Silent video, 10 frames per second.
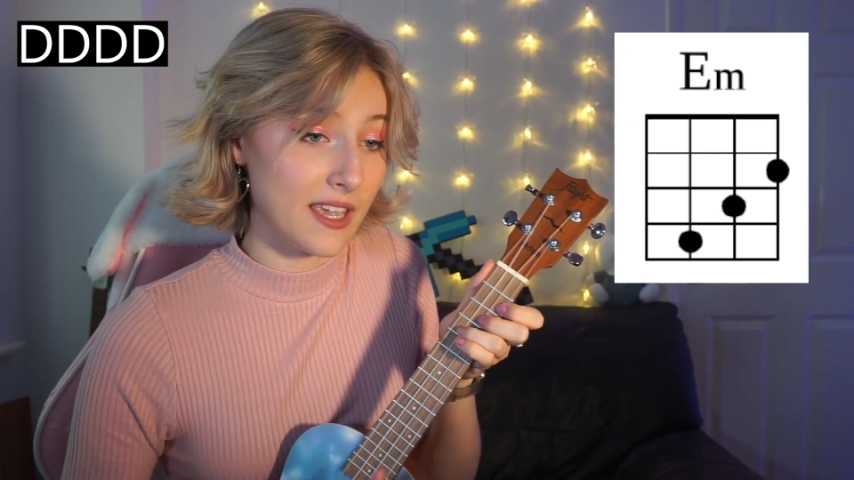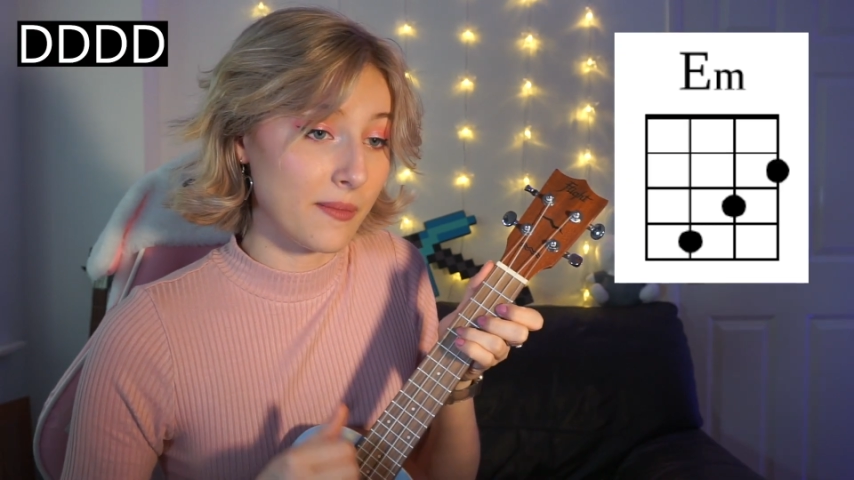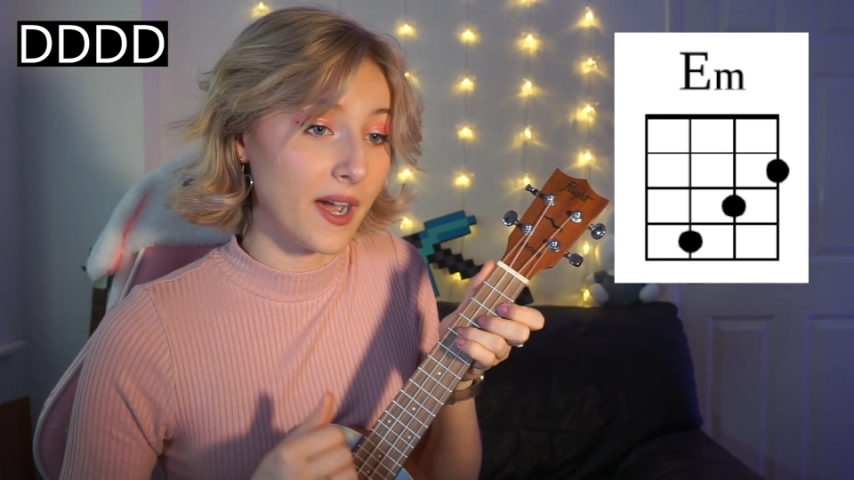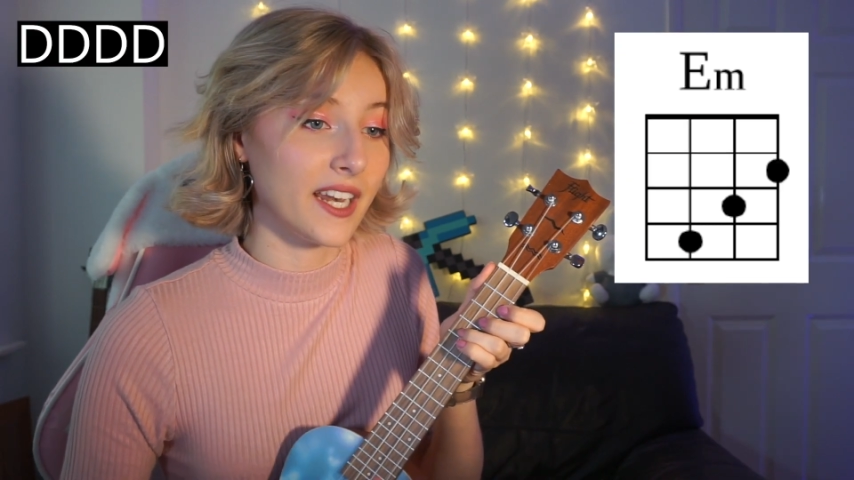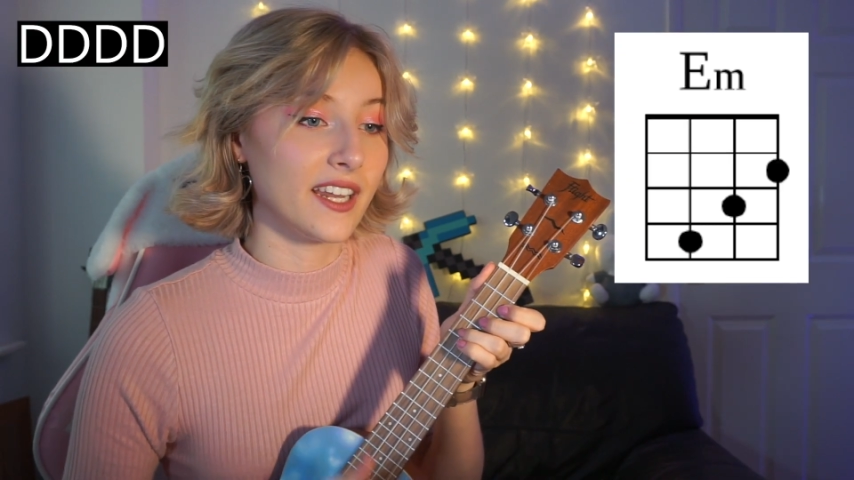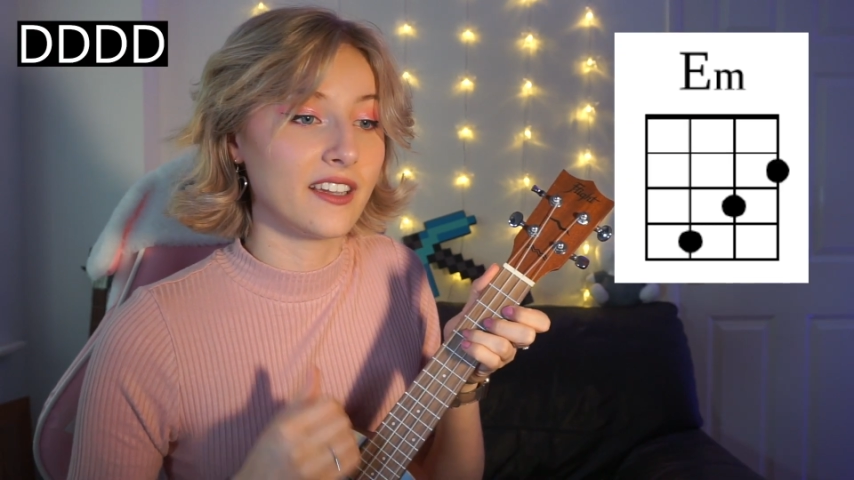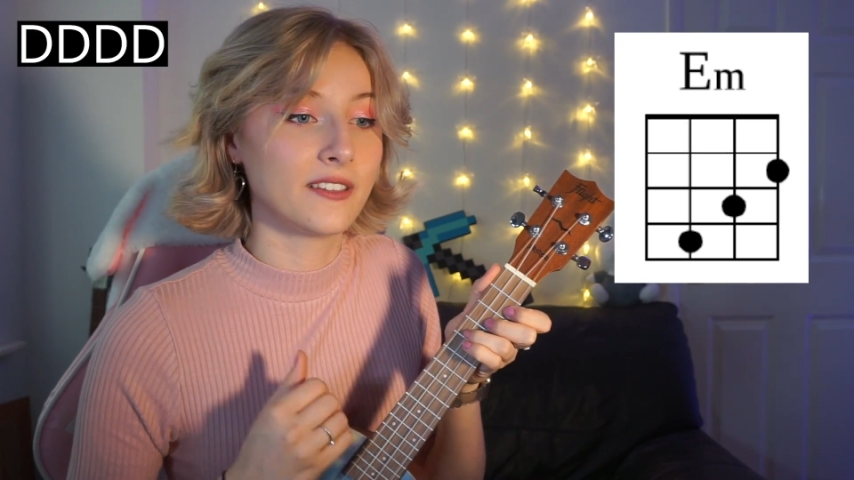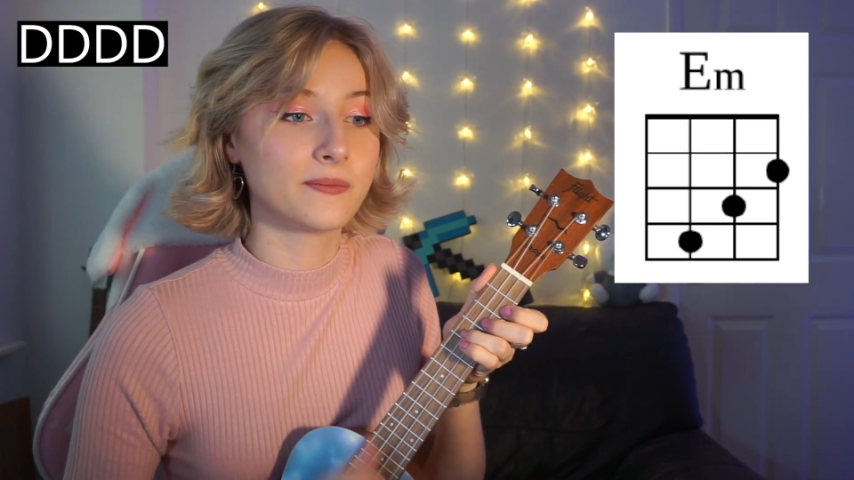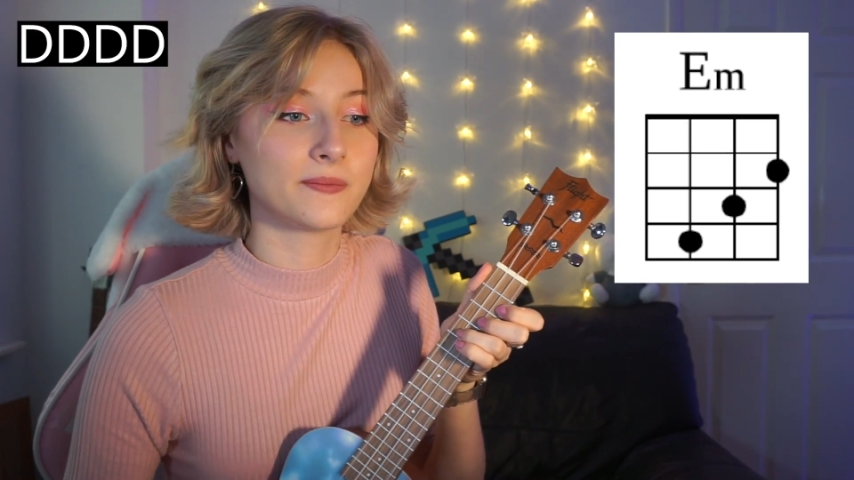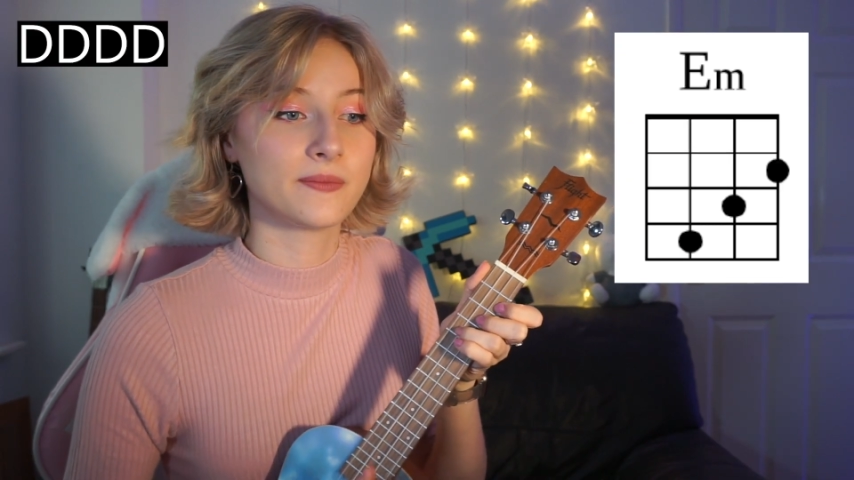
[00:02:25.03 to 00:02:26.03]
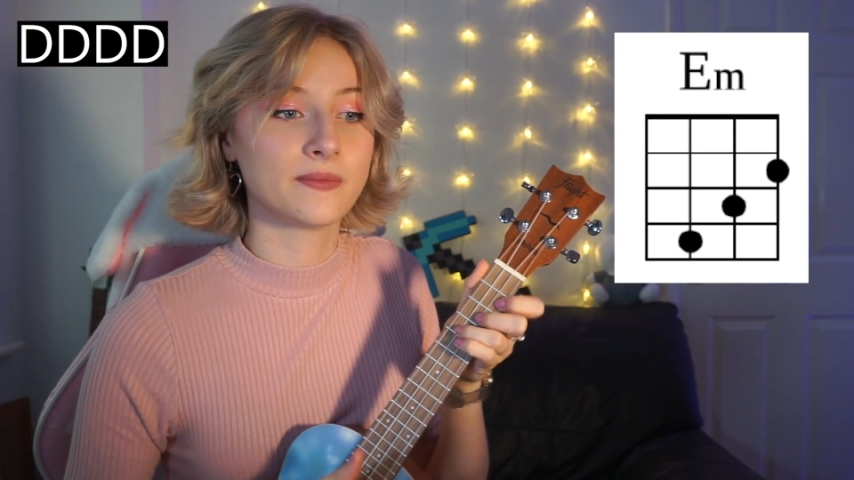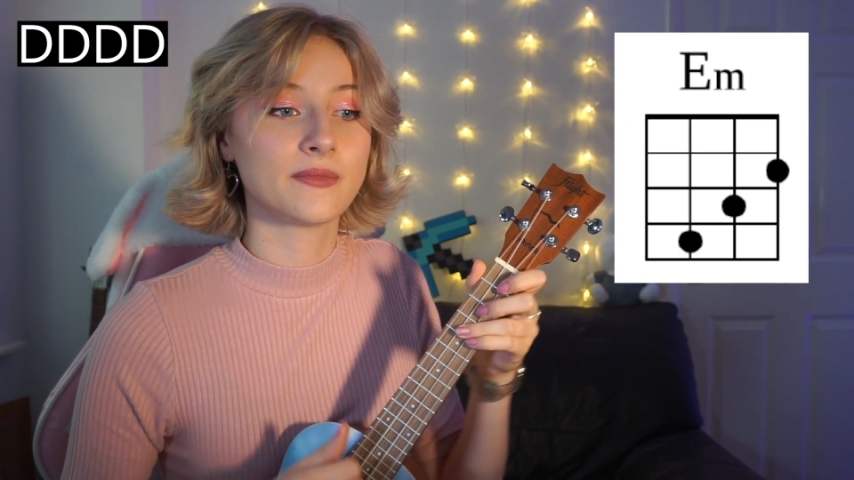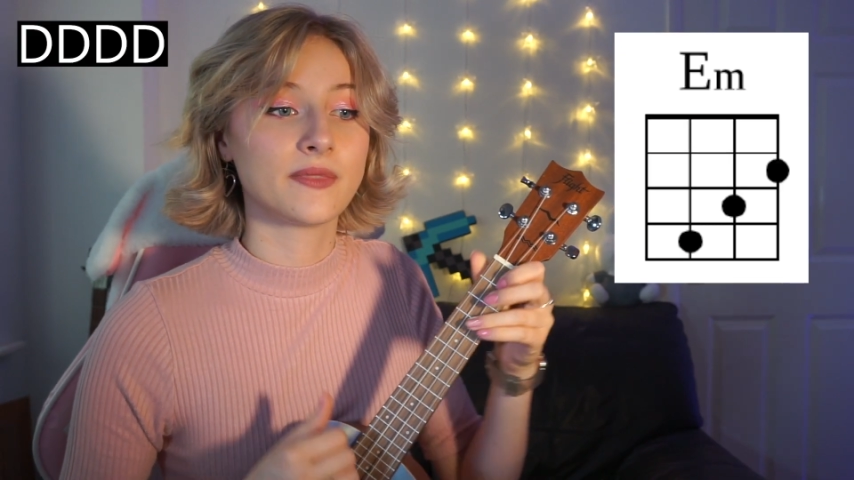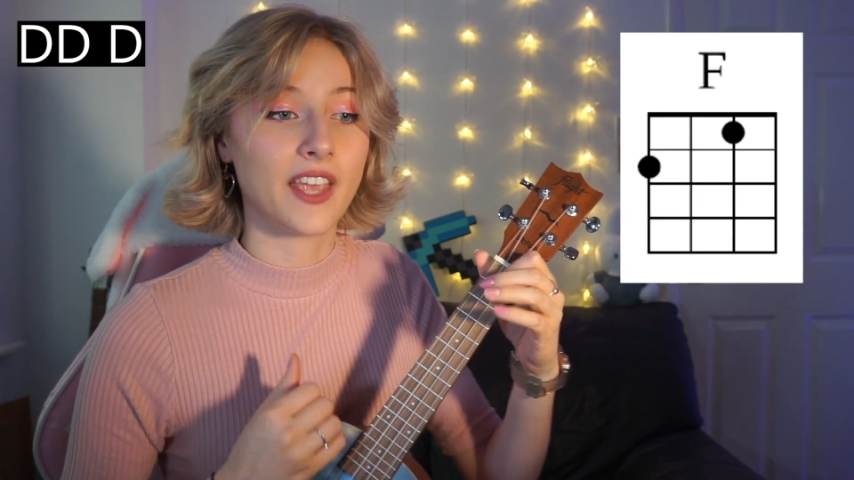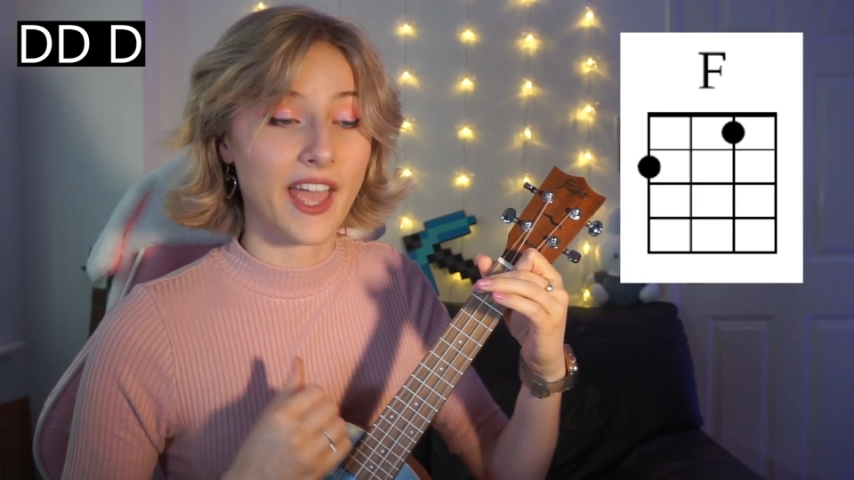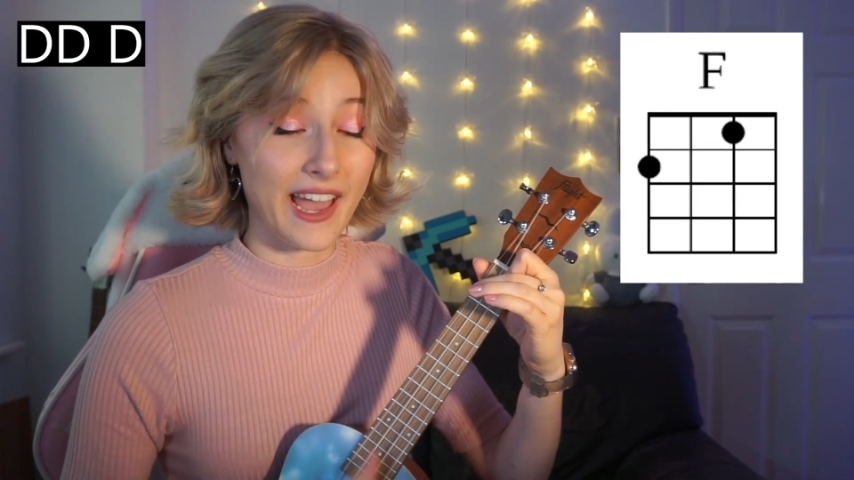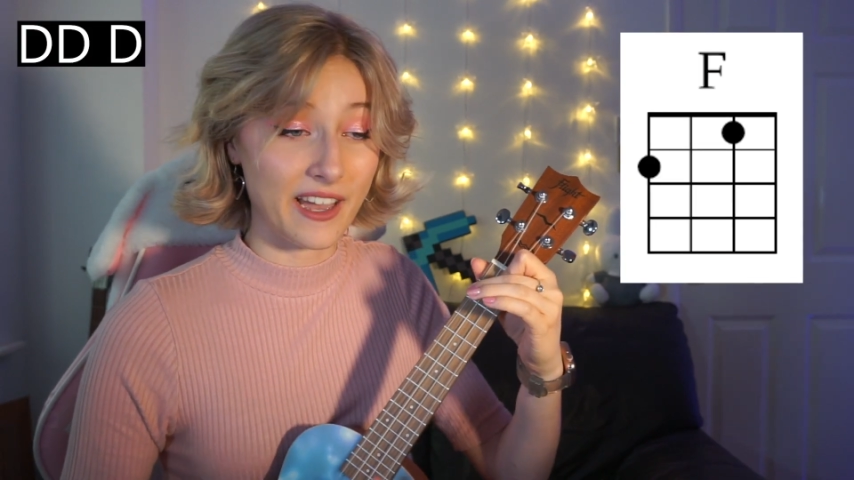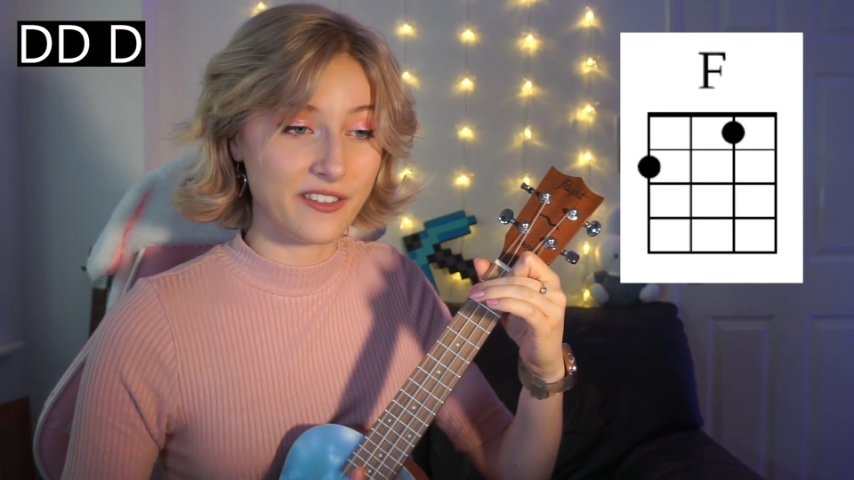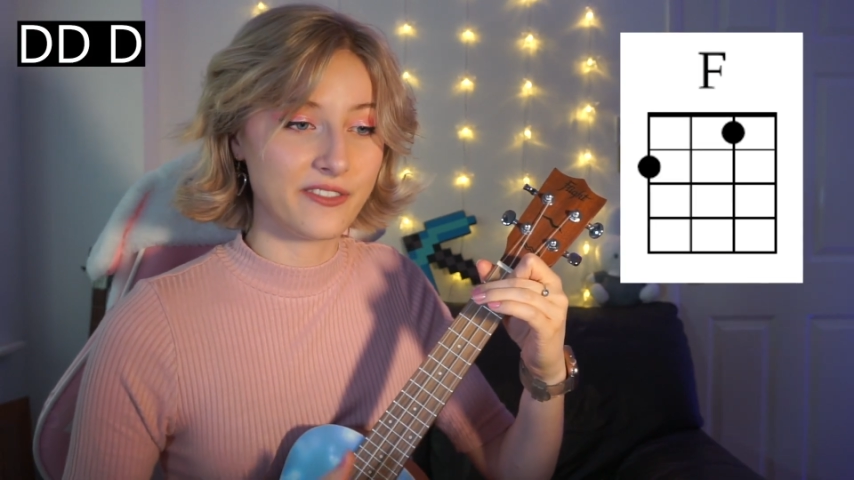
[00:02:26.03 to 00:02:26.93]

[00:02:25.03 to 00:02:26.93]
minor, F.